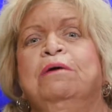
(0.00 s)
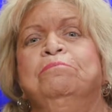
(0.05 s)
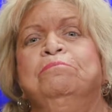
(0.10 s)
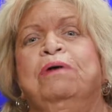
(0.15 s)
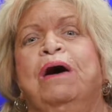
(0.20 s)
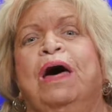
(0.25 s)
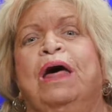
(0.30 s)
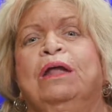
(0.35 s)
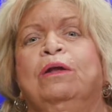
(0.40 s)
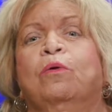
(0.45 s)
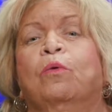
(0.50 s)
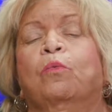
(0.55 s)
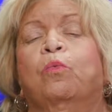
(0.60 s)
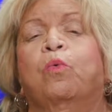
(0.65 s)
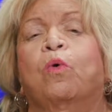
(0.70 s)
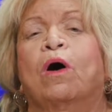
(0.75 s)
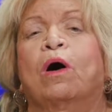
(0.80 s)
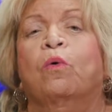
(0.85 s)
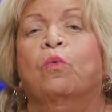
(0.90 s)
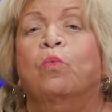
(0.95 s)
But
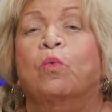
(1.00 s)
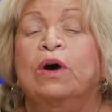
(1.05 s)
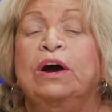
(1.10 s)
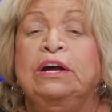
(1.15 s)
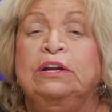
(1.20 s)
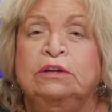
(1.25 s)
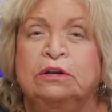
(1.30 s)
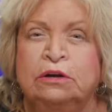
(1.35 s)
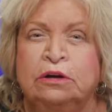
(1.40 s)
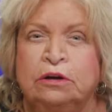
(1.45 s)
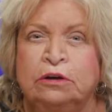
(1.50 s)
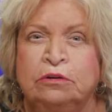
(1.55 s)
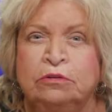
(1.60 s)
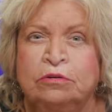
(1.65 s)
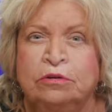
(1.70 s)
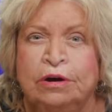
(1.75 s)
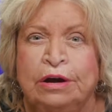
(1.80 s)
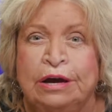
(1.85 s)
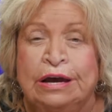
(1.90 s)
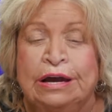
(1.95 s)
what we
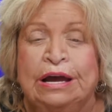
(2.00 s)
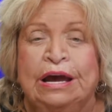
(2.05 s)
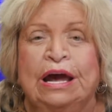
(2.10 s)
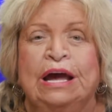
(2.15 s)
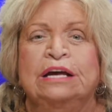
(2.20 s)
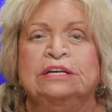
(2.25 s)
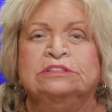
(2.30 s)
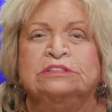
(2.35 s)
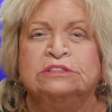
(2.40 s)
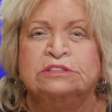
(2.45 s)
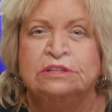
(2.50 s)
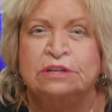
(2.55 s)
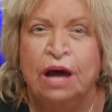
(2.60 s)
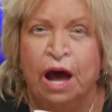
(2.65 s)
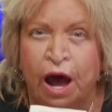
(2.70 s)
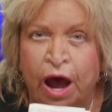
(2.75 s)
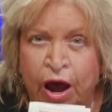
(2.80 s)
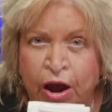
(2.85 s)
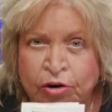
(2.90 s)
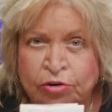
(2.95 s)
do is
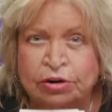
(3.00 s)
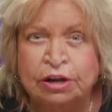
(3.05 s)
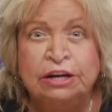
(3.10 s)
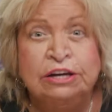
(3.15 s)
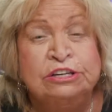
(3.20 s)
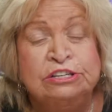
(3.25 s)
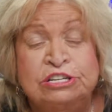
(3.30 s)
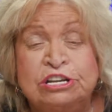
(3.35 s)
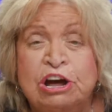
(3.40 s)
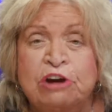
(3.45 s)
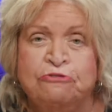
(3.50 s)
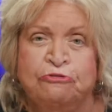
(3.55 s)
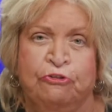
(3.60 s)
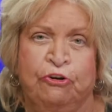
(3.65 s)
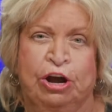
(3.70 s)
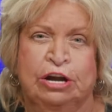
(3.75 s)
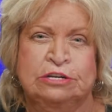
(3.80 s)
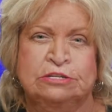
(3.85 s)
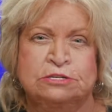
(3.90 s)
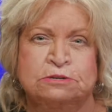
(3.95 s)
totally
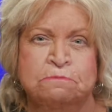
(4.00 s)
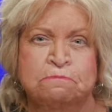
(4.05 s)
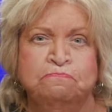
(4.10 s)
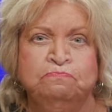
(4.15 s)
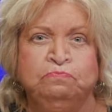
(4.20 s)
different